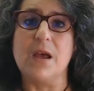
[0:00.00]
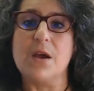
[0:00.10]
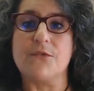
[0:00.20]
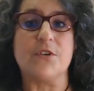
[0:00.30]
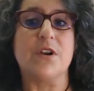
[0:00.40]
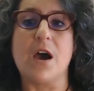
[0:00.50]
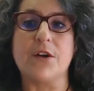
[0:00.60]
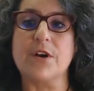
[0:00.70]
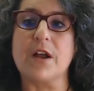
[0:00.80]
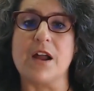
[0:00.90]
for
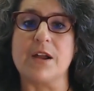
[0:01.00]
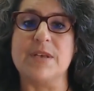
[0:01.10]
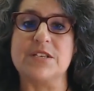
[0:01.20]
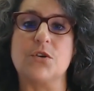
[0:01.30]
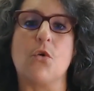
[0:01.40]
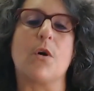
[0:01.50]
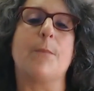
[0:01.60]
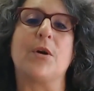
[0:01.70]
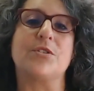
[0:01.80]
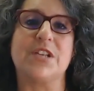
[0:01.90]
non-ergonomists or
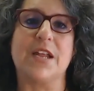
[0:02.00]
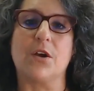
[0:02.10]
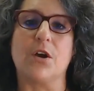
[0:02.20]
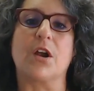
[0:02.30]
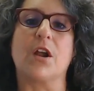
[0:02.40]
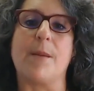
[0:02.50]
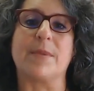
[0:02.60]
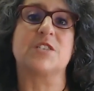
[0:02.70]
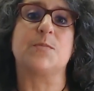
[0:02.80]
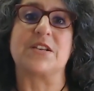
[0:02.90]
burgeoning ergonomic
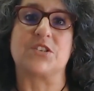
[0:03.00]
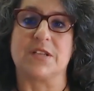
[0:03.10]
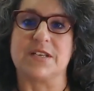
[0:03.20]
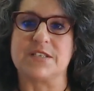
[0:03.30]
specialists